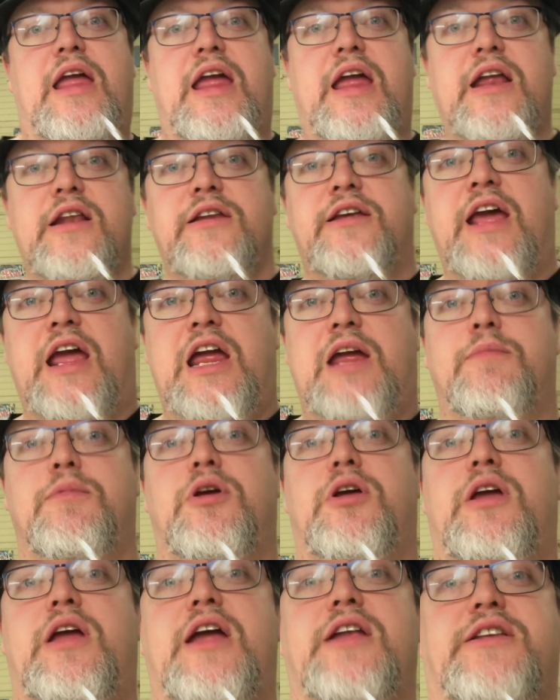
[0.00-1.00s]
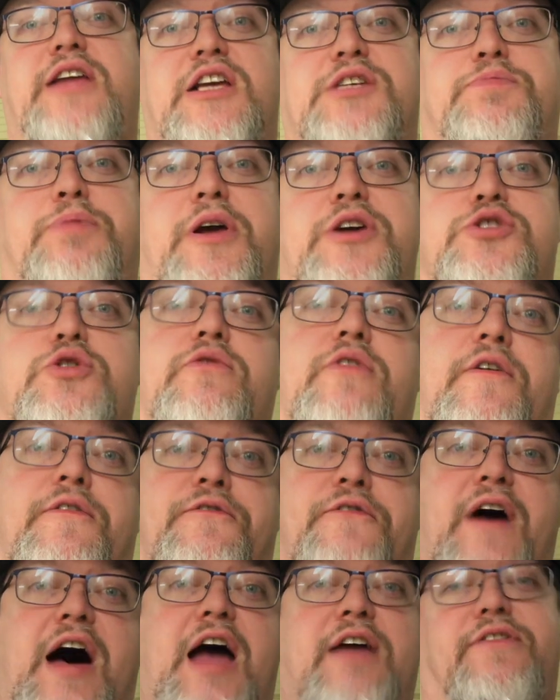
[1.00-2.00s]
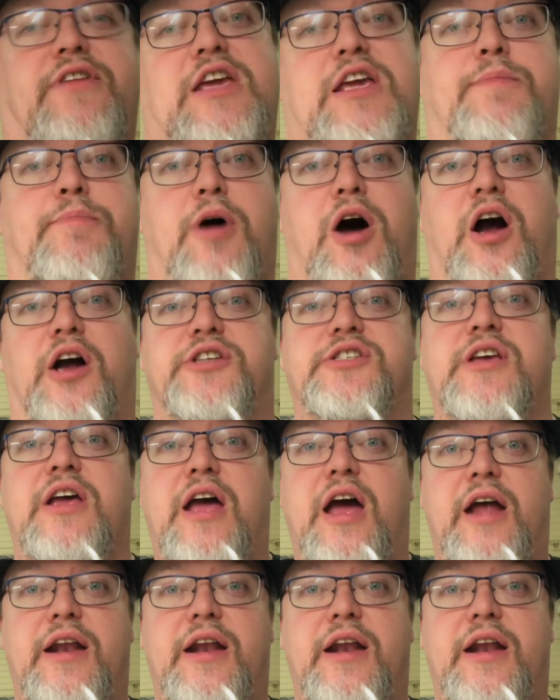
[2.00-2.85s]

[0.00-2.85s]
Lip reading: In-game, it takes place over 5 epochs.